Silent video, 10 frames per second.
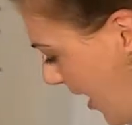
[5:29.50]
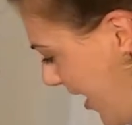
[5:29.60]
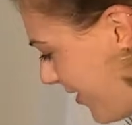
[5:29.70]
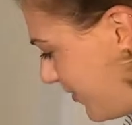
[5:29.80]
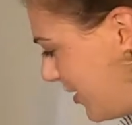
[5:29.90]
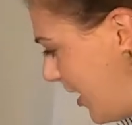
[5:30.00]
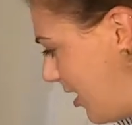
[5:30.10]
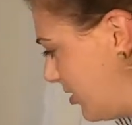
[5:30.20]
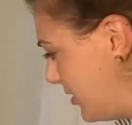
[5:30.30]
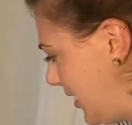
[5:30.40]

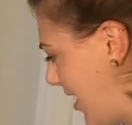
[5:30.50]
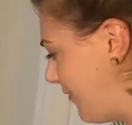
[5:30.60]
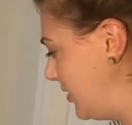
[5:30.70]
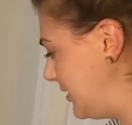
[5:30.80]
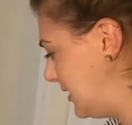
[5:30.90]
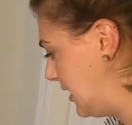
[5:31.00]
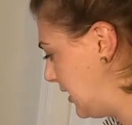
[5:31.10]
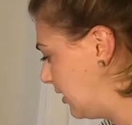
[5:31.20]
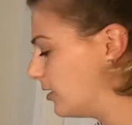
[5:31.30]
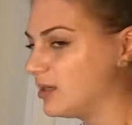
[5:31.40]
I honestly haven't
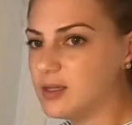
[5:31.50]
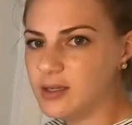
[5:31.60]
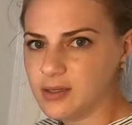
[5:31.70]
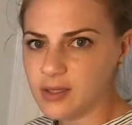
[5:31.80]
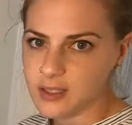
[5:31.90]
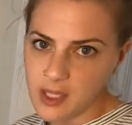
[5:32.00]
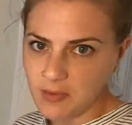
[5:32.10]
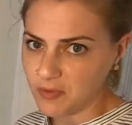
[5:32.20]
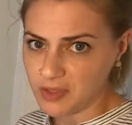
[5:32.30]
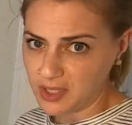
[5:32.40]
seen a
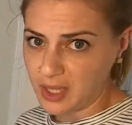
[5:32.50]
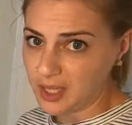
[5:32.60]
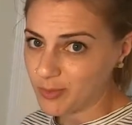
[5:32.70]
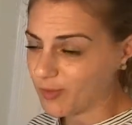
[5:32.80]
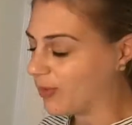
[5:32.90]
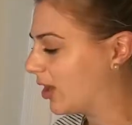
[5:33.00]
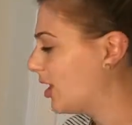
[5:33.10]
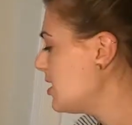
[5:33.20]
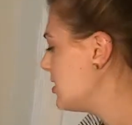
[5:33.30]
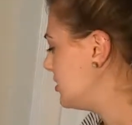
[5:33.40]
table really like it
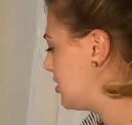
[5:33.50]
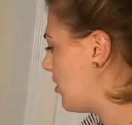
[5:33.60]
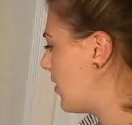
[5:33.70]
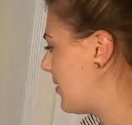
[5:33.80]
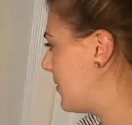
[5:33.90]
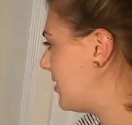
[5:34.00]
before. So I